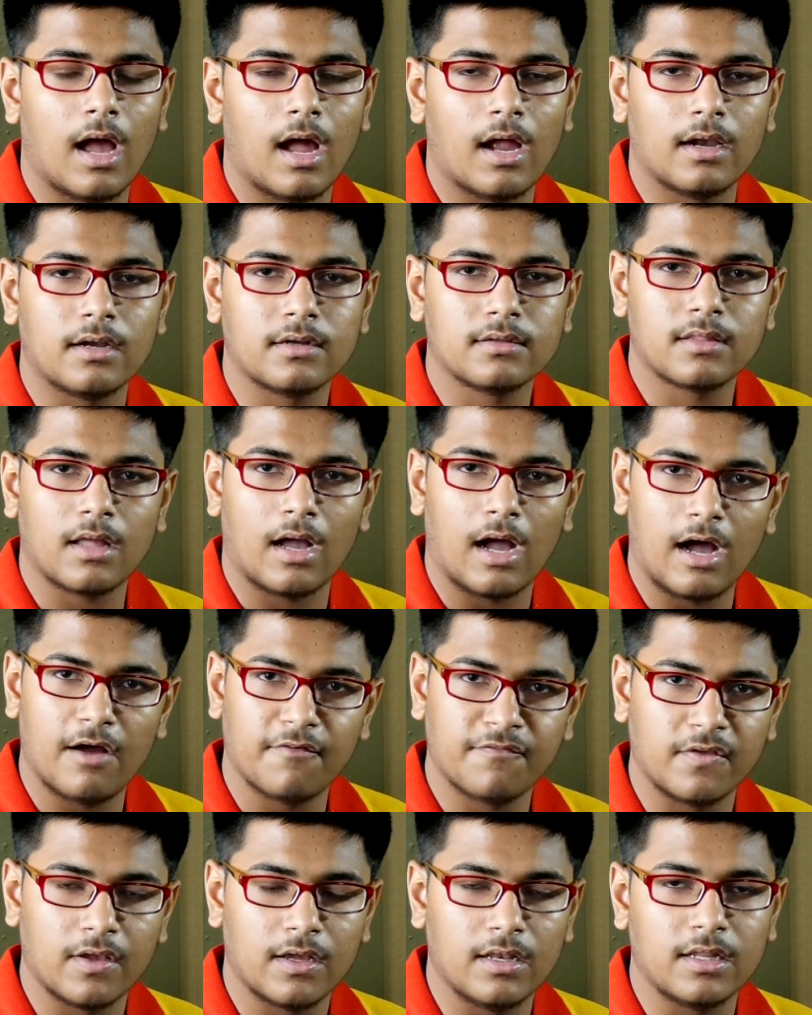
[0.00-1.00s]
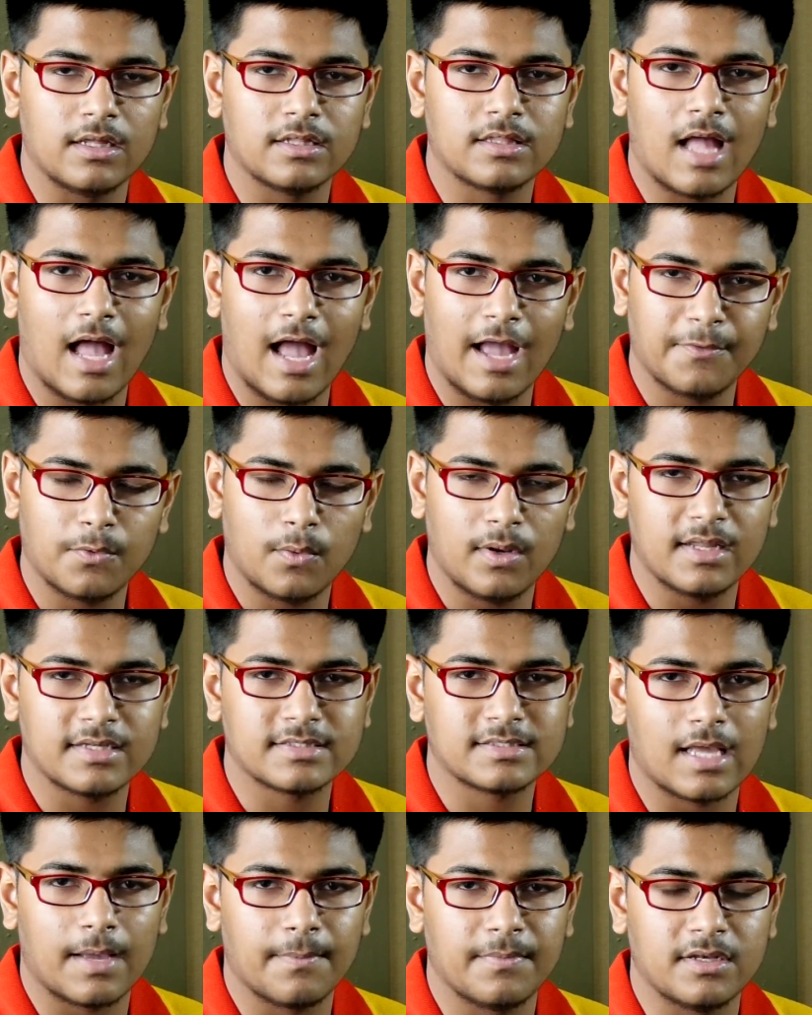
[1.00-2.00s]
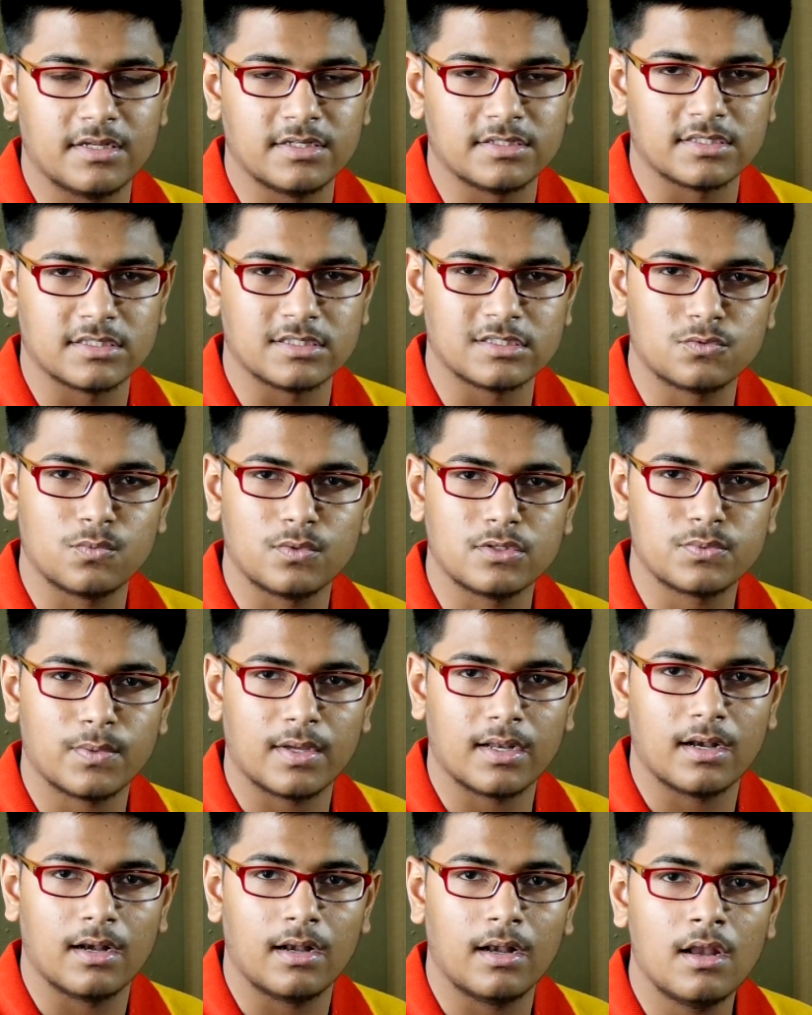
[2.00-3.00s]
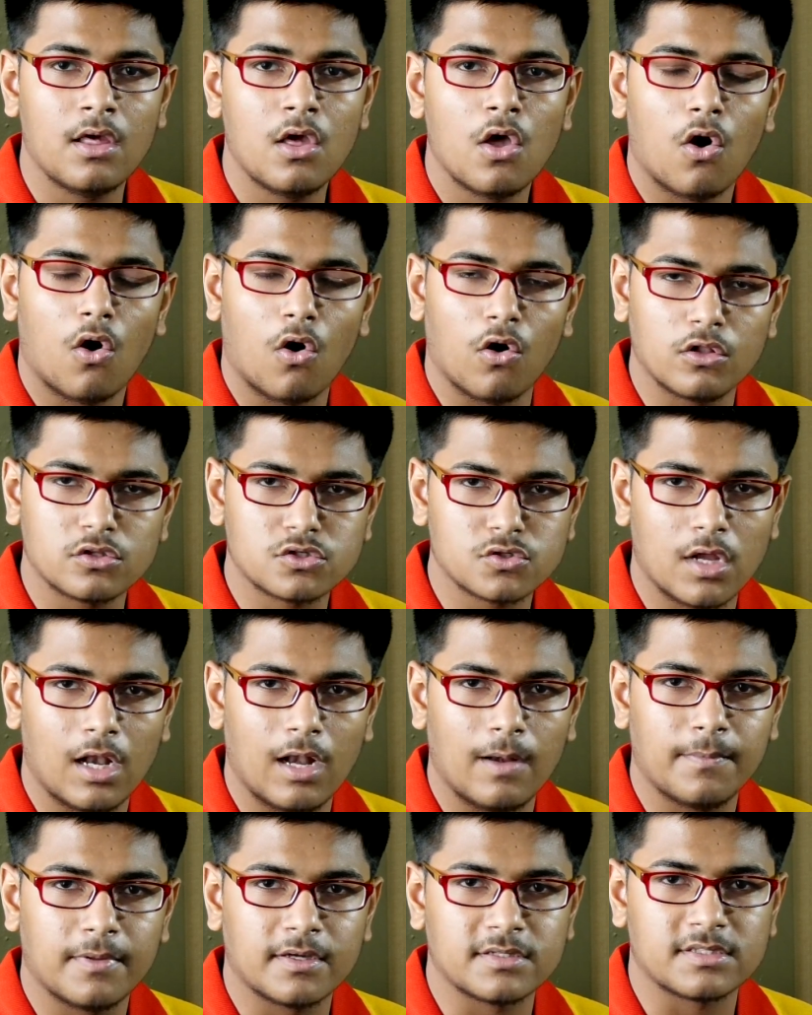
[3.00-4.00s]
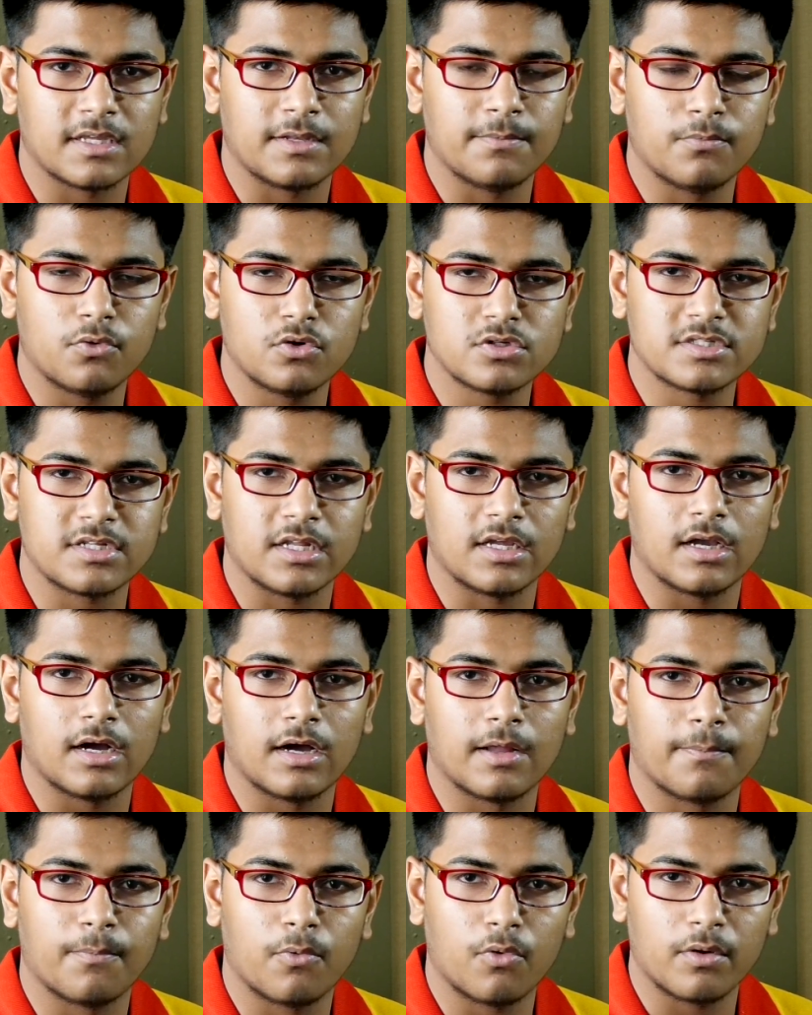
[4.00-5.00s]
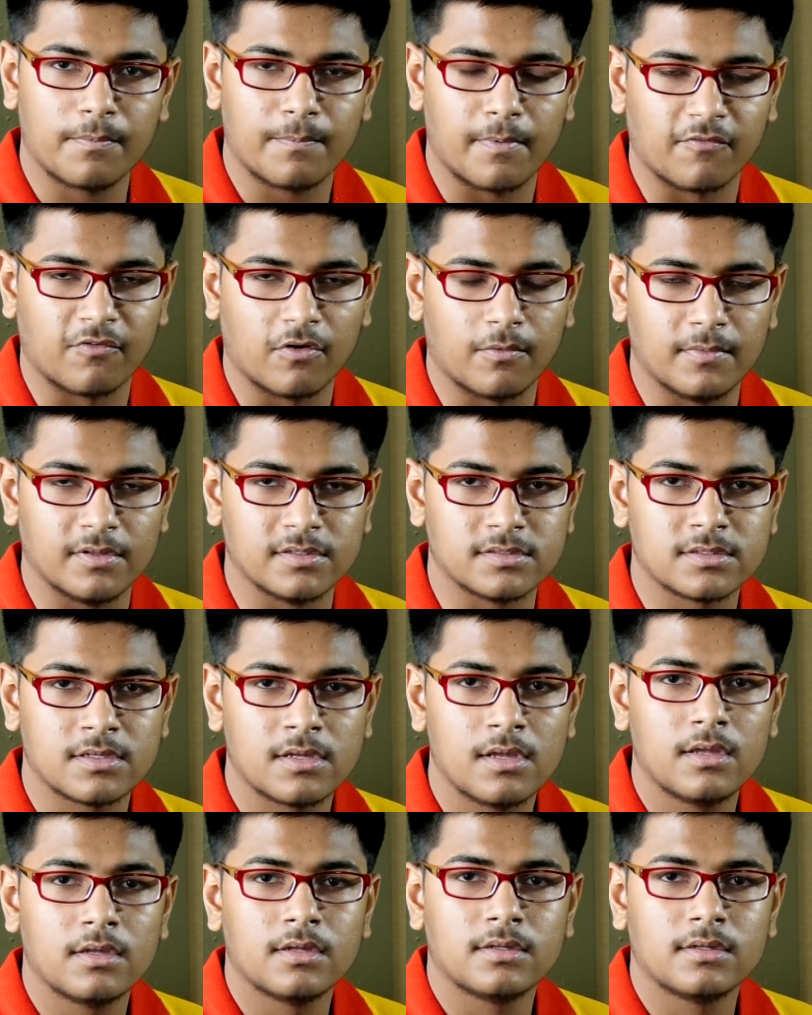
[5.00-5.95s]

and the half-yearly, the annual examinations which were held also helped us in boosting our board performance.